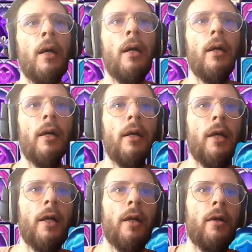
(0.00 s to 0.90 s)

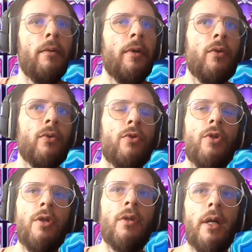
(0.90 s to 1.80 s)
because
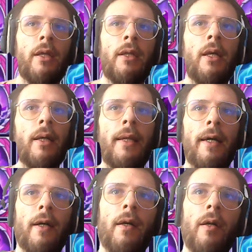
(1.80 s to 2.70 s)
she's granting
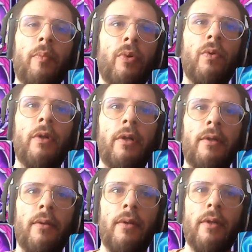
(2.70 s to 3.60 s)
attack upon her
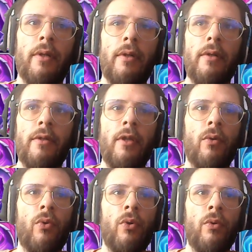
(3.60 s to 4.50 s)
skill
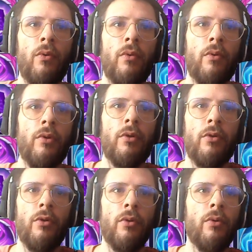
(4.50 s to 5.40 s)
2,
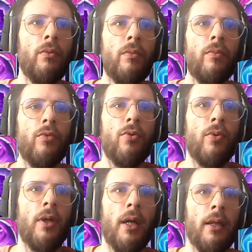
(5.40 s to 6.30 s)
so
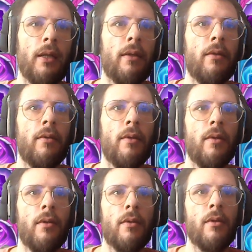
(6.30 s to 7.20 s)
should gain that
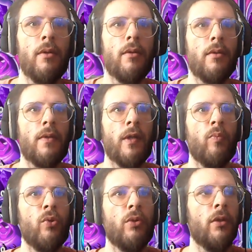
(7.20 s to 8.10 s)
stat
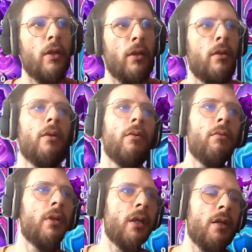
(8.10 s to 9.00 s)
boost here.
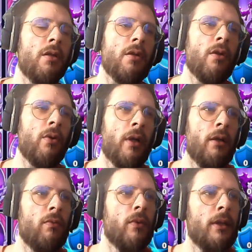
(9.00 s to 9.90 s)
It's an
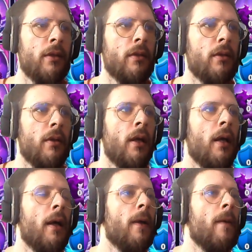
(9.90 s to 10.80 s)
alright one.
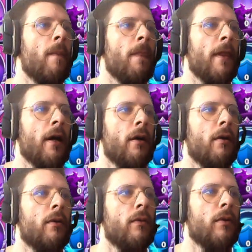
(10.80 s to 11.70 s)

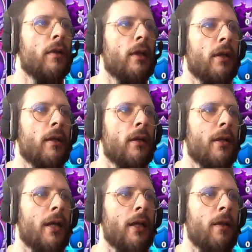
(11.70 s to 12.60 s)
Now,
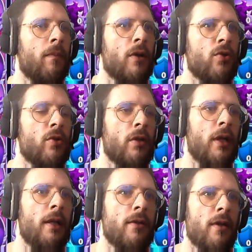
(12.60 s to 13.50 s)
I did mention
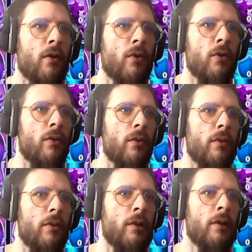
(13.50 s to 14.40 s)
Gilly's Echo
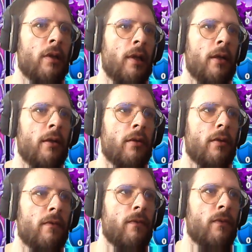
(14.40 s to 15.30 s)
earlier
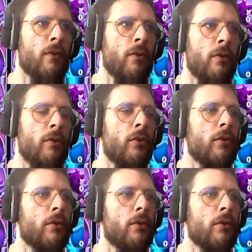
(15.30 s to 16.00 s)
for